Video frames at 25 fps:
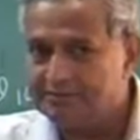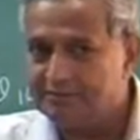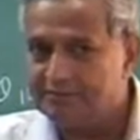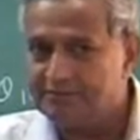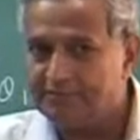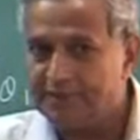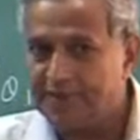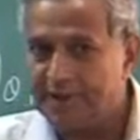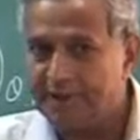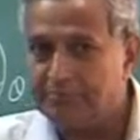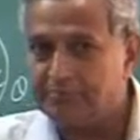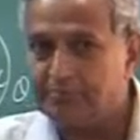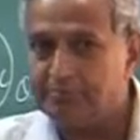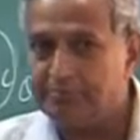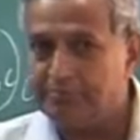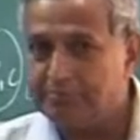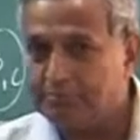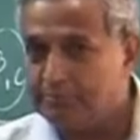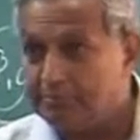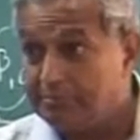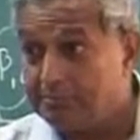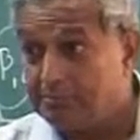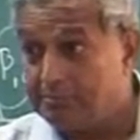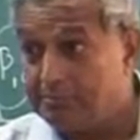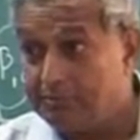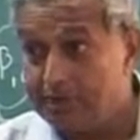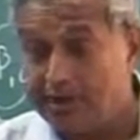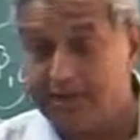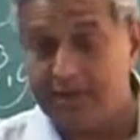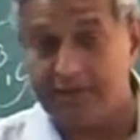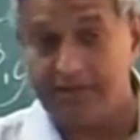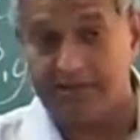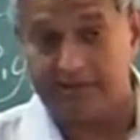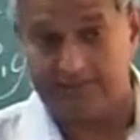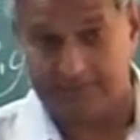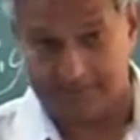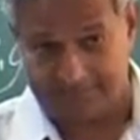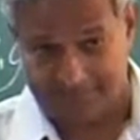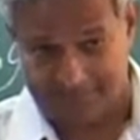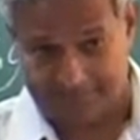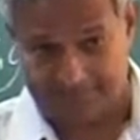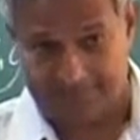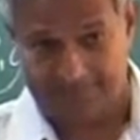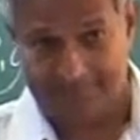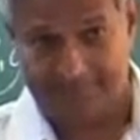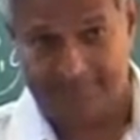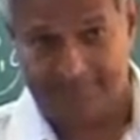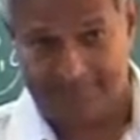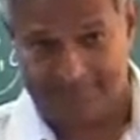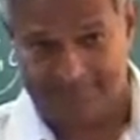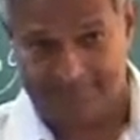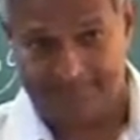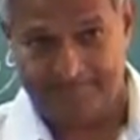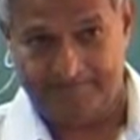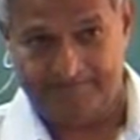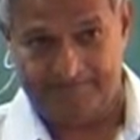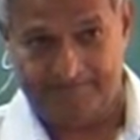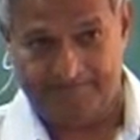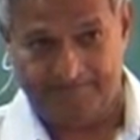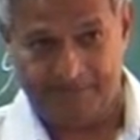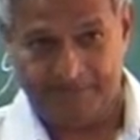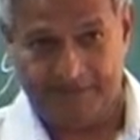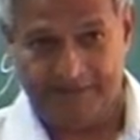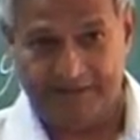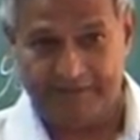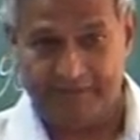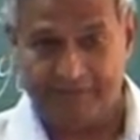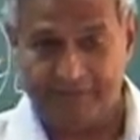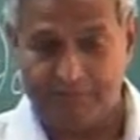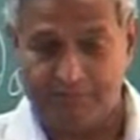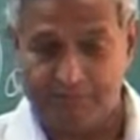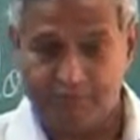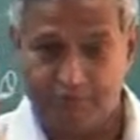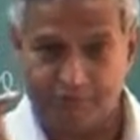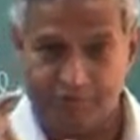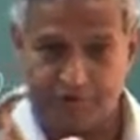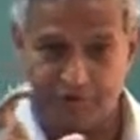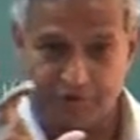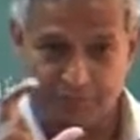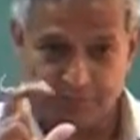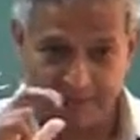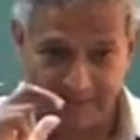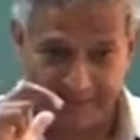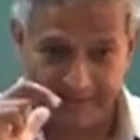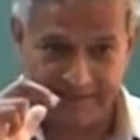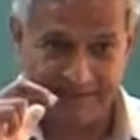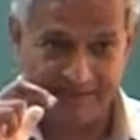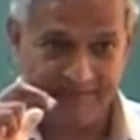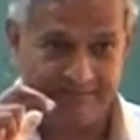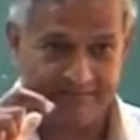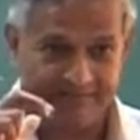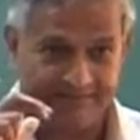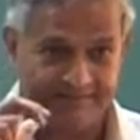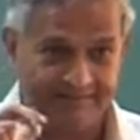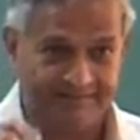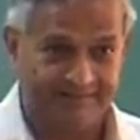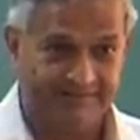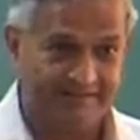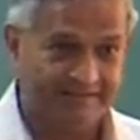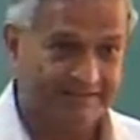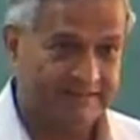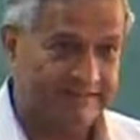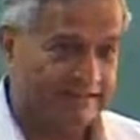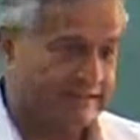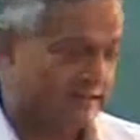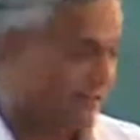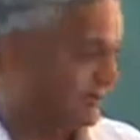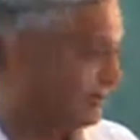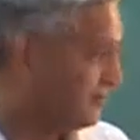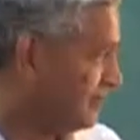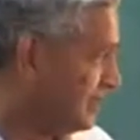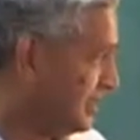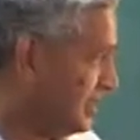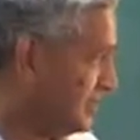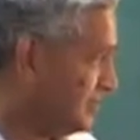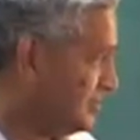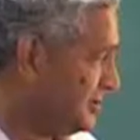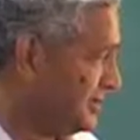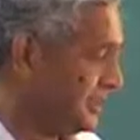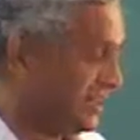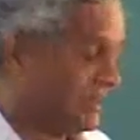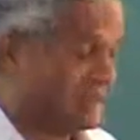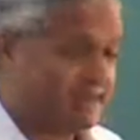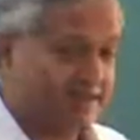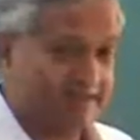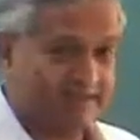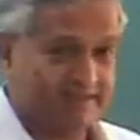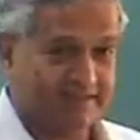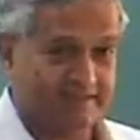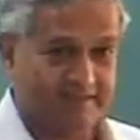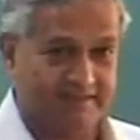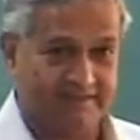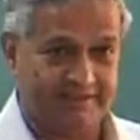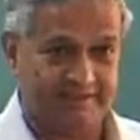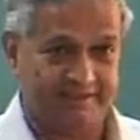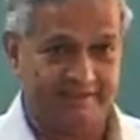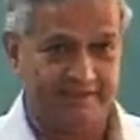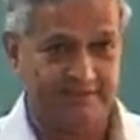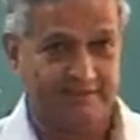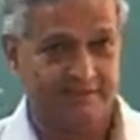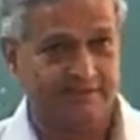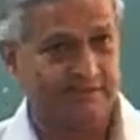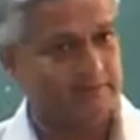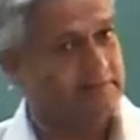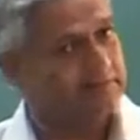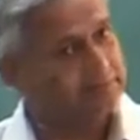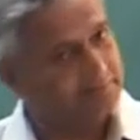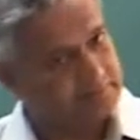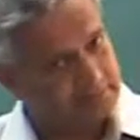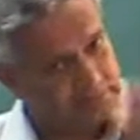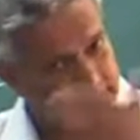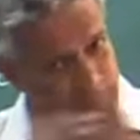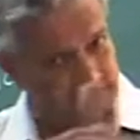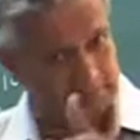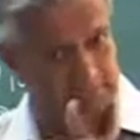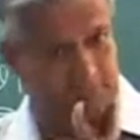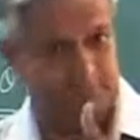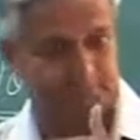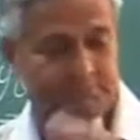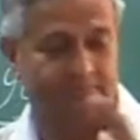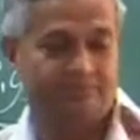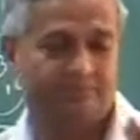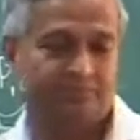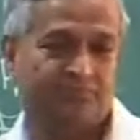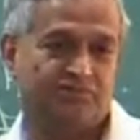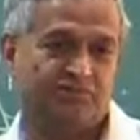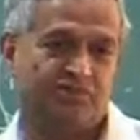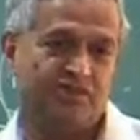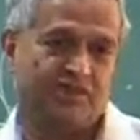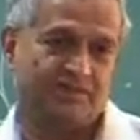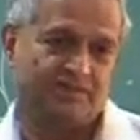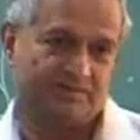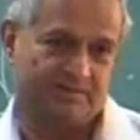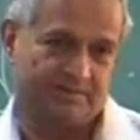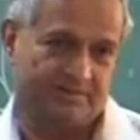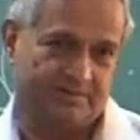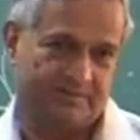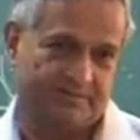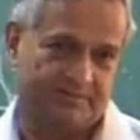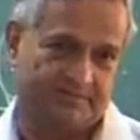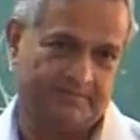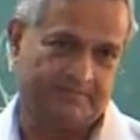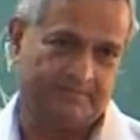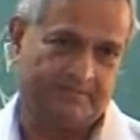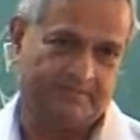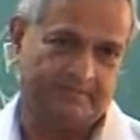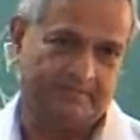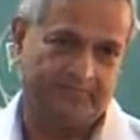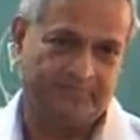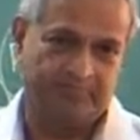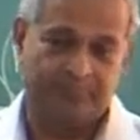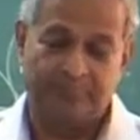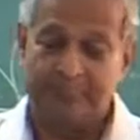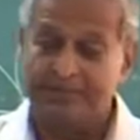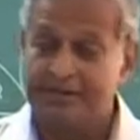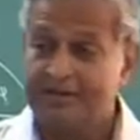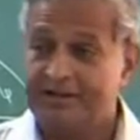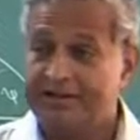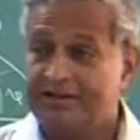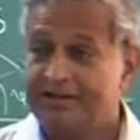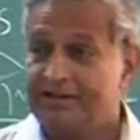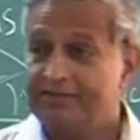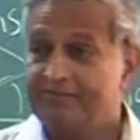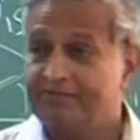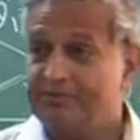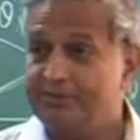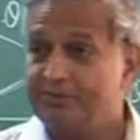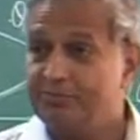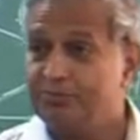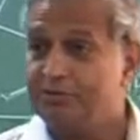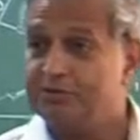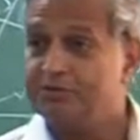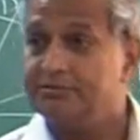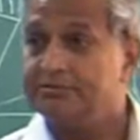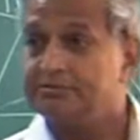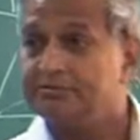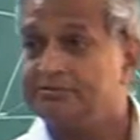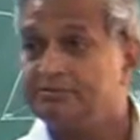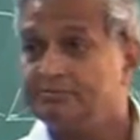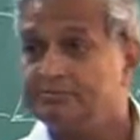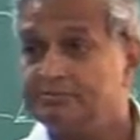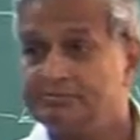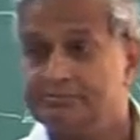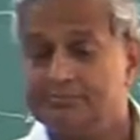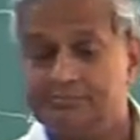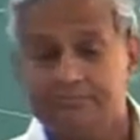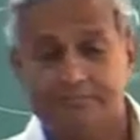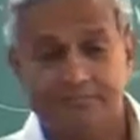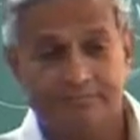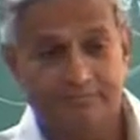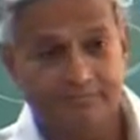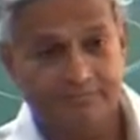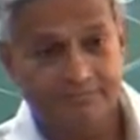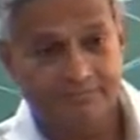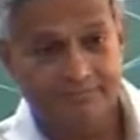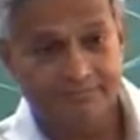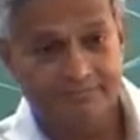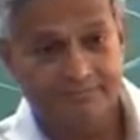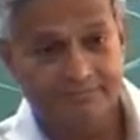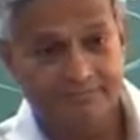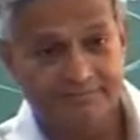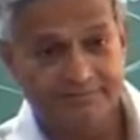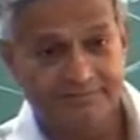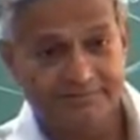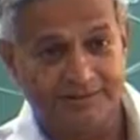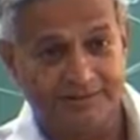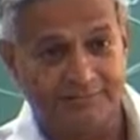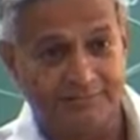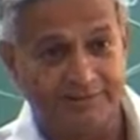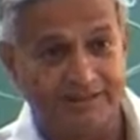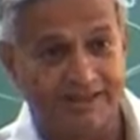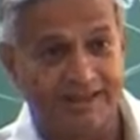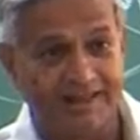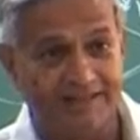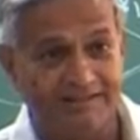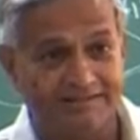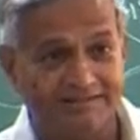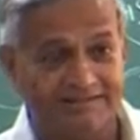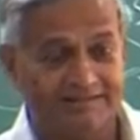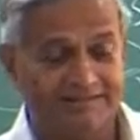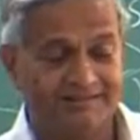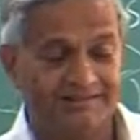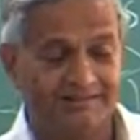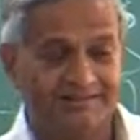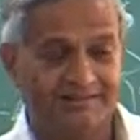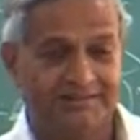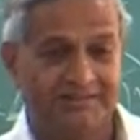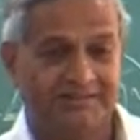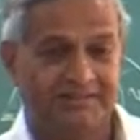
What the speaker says: flap model. If I put a spring, it will not be 90 degree, it will change. If I put something else,